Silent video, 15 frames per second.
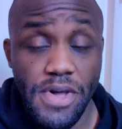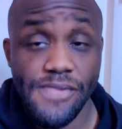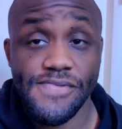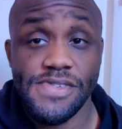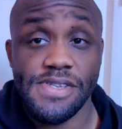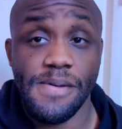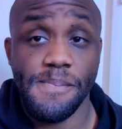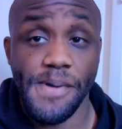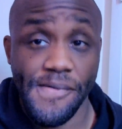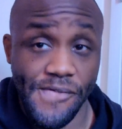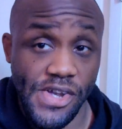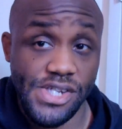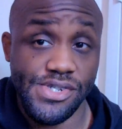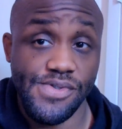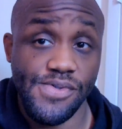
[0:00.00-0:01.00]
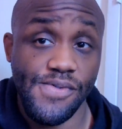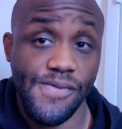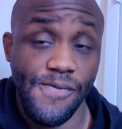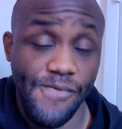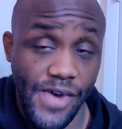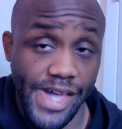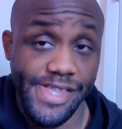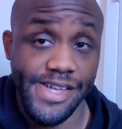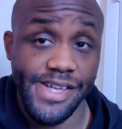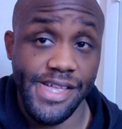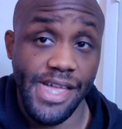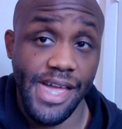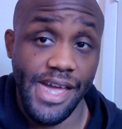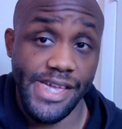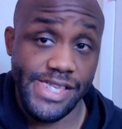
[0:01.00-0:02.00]
with some professional
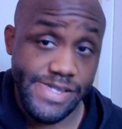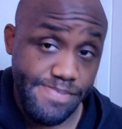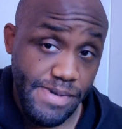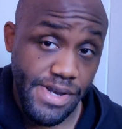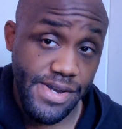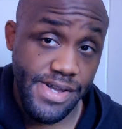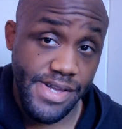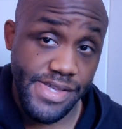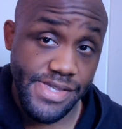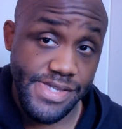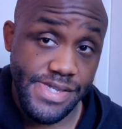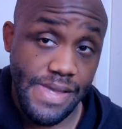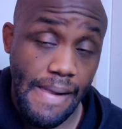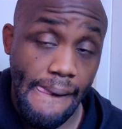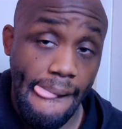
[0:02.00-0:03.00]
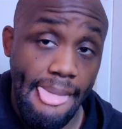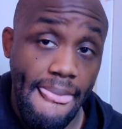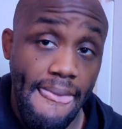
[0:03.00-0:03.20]
fighting experience.